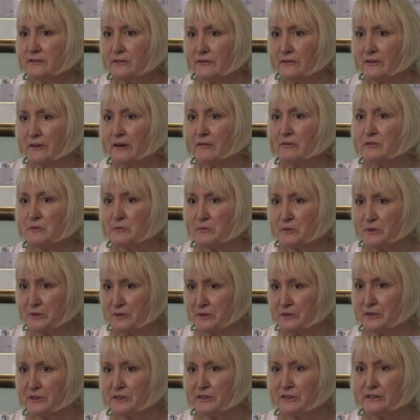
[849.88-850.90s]
So that was
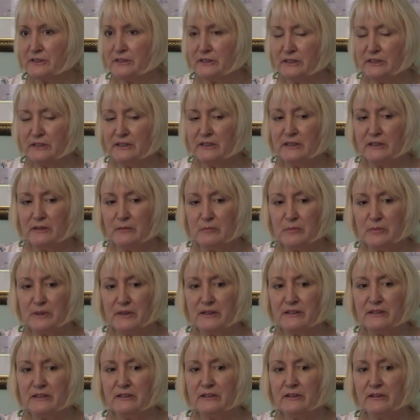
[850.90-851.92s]
pretty good.
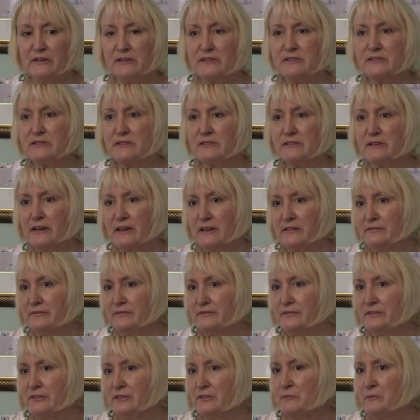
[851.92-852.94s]
But, you know, I still
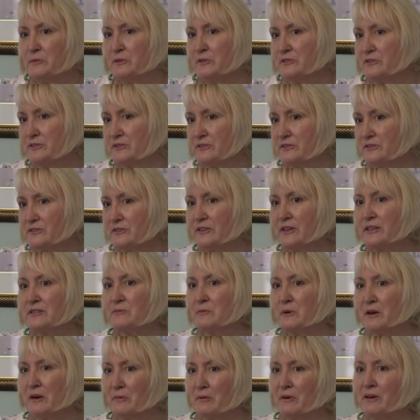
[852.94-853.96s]
had tumors. So
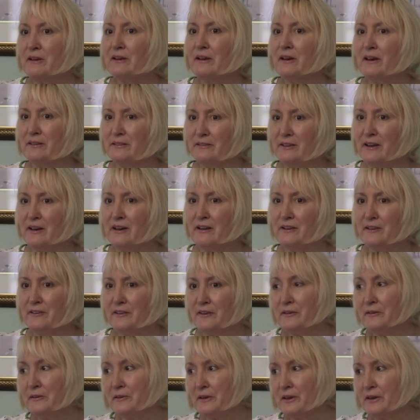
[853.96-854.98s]
that's why I went online. I
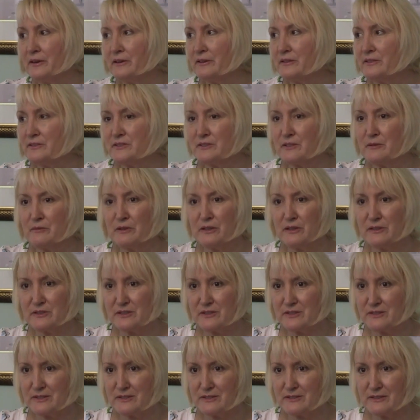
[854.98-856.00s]
thought, okay, let's see what else
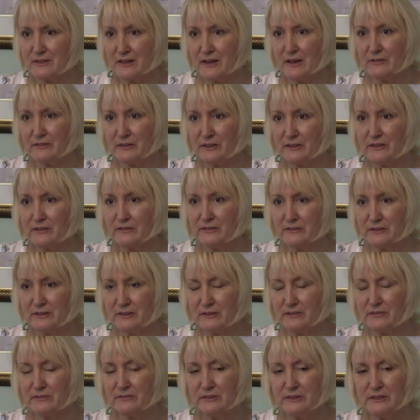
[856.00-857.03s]
is out there, you know.